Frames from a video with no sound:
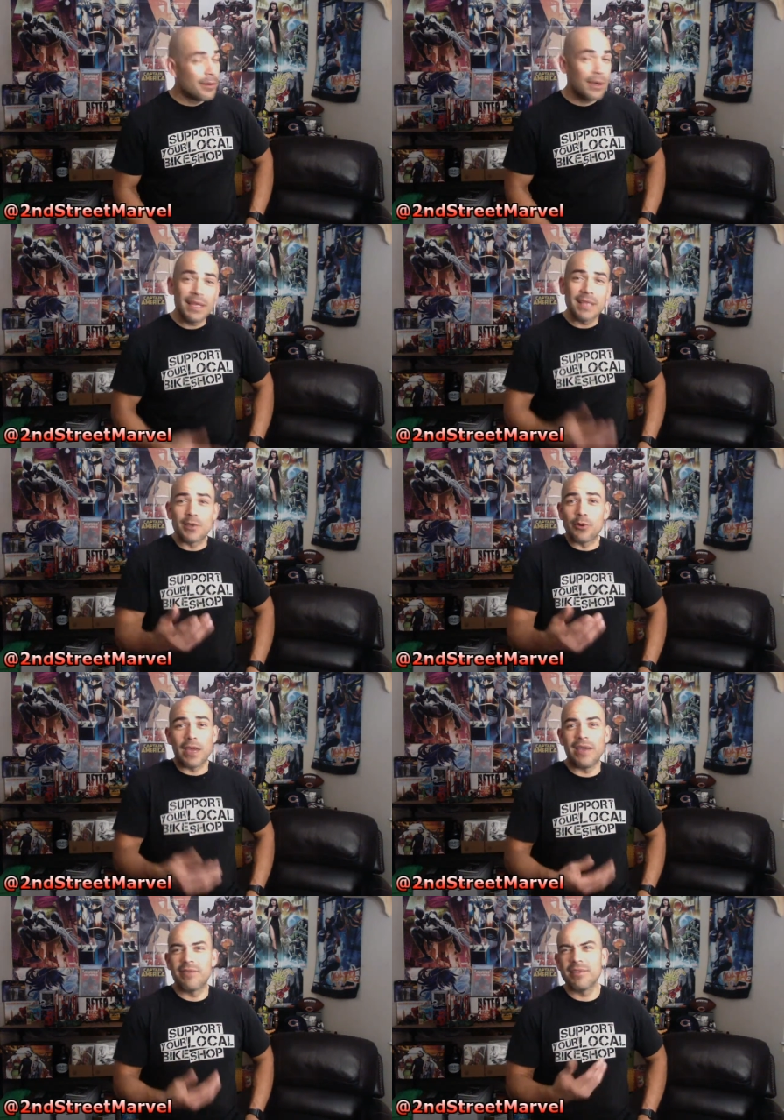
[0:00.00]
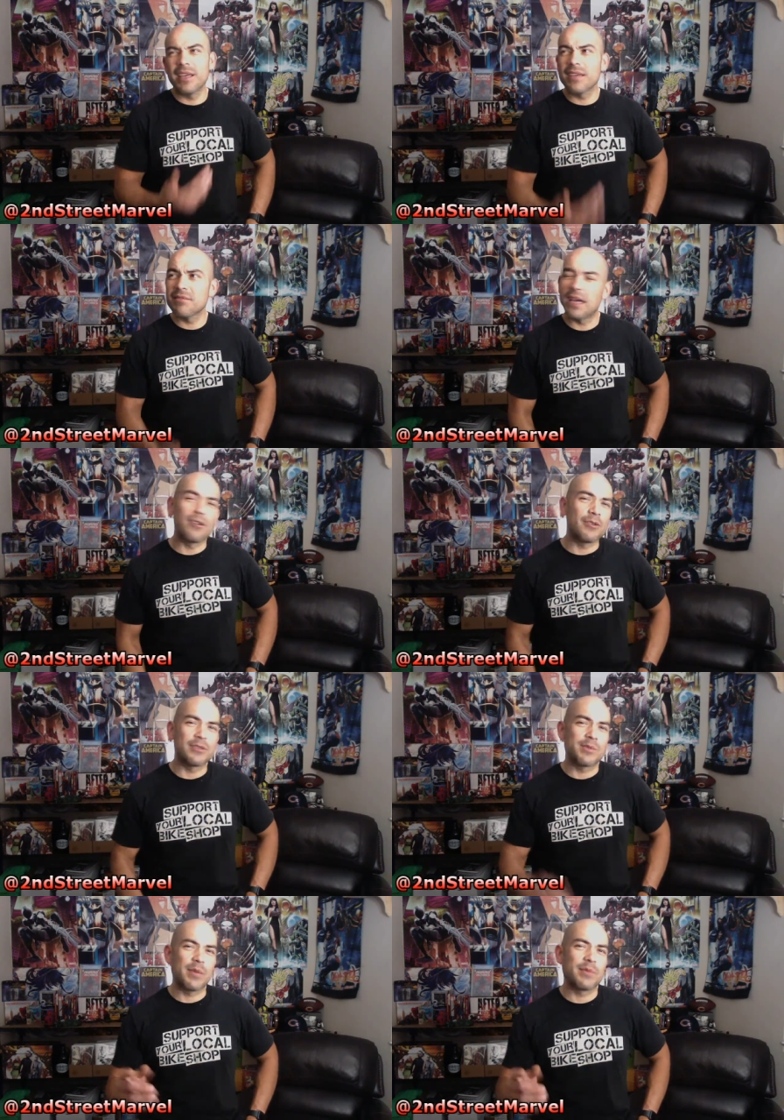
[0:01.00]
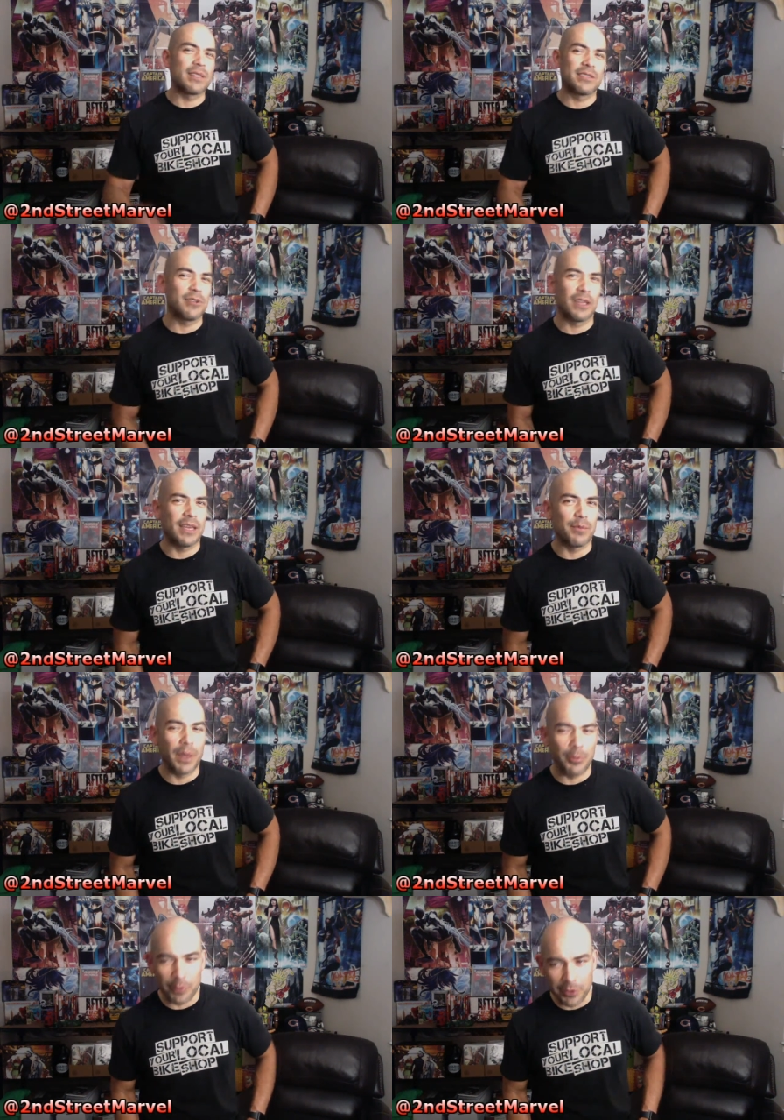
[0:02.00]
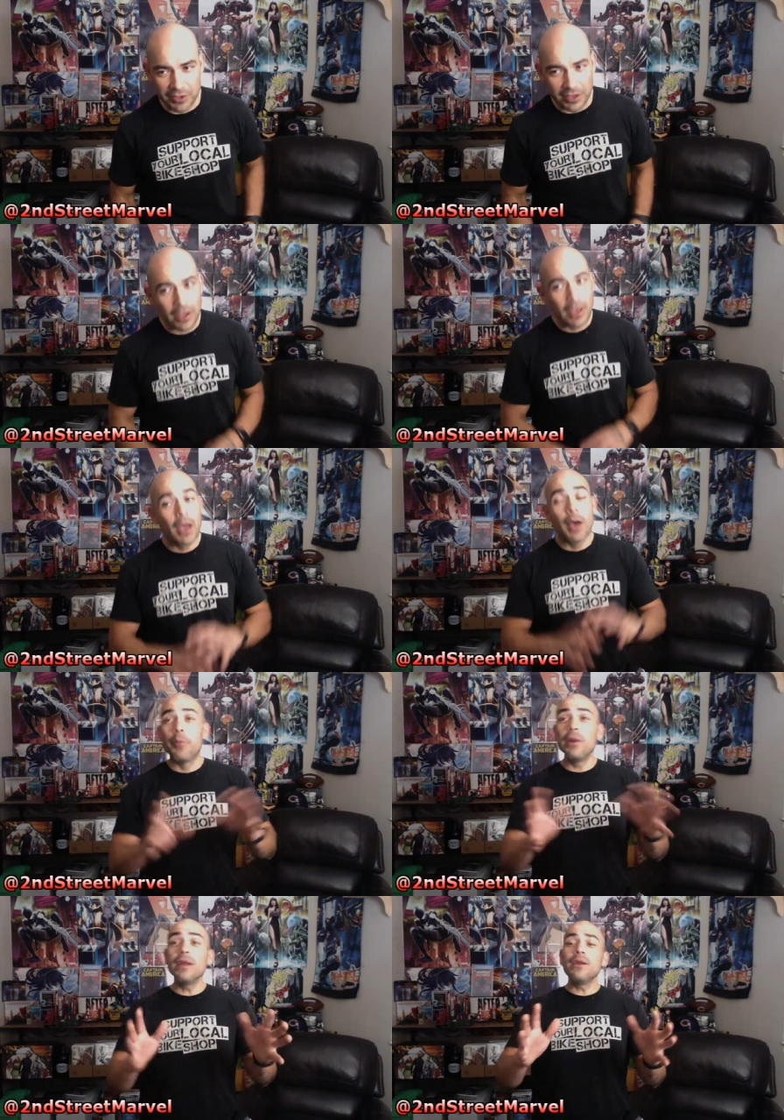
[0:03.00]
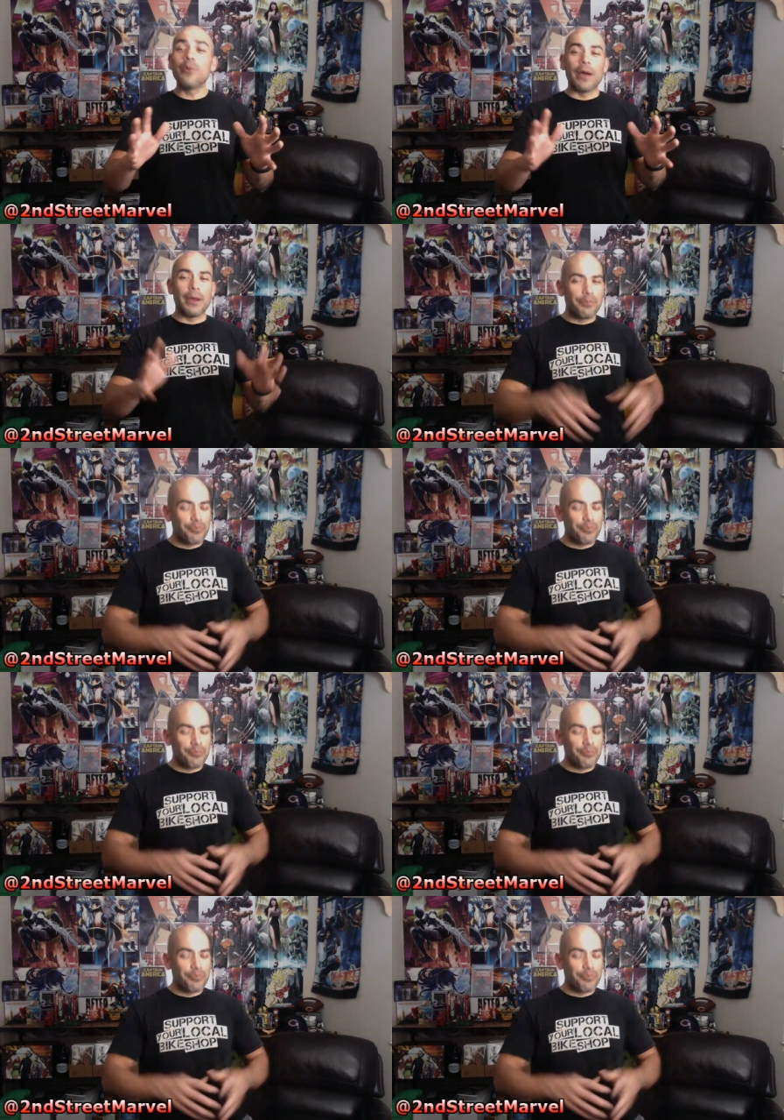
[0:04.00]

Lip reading: And that's okay. Like, I don't know, sometimes I still like getting paper bills in. But anyway,